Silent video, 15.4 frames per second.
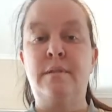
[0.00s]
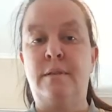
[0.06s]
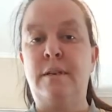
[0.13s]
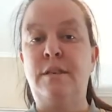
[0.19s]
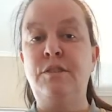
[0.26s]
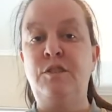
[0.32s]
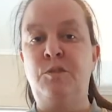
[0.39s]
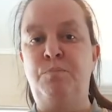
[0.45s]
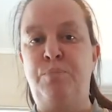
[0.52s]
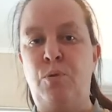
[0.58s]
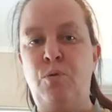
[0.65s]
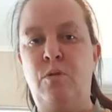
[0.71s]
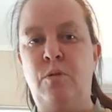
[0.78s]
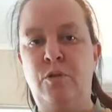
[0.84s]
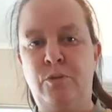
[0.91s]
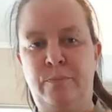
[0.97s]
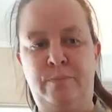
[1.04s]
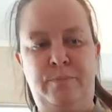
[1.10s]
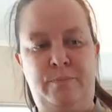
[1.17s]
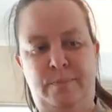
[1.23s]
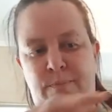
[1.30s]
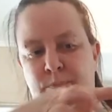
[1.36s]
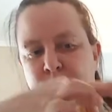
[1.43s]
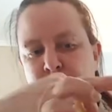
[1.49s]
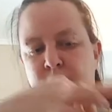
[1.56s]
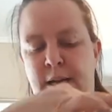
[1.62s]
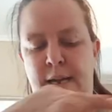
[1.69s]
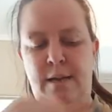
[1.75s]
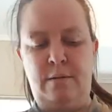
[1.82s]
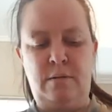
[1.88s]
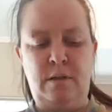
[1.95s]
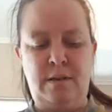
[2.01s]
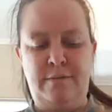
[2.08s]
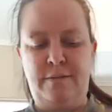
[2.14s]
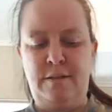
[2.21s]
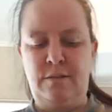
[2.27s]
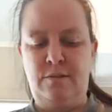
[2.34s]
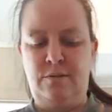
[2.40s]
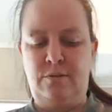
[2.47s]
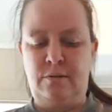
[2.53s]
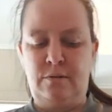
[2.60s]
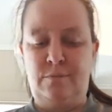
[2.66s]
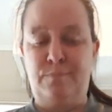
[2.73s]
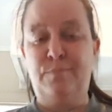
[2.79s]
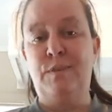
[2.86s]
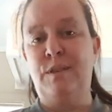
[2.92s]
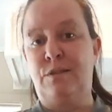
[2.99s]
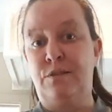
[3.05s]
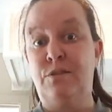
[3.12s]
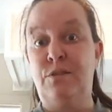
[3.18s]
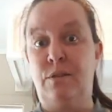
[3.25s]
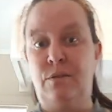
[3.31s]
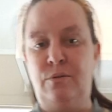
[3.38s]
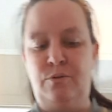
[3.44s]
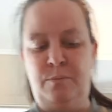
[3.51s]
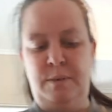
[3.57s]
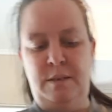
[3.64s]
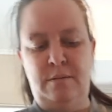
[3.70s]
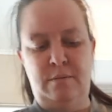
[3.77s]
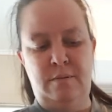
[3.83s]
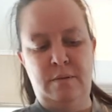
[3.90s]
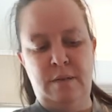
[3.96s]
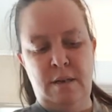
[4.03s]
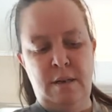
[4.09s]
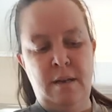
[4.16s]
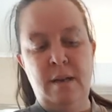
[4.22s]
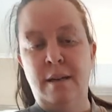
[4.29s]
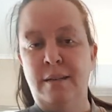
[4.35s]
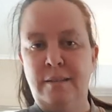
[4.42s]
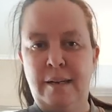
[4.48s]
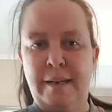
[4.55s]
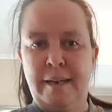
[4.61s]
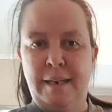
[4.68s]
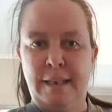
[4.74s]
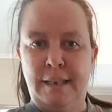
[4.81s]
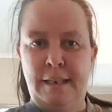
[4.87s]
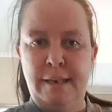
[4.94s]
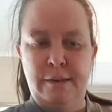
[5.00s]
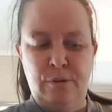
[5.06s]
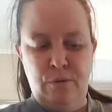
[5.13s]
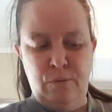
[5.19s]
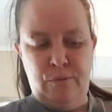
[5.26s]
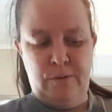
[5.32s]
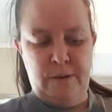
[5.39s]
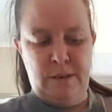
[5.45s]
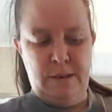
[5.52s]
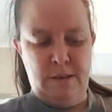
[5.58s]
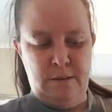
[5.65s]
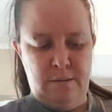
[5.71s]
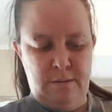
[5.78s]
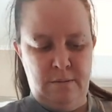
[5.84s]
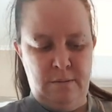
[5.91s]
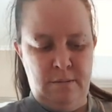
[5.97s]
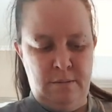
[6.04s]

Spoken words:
I just broke the handle off of this, so excuse me. I got a ghetto freaking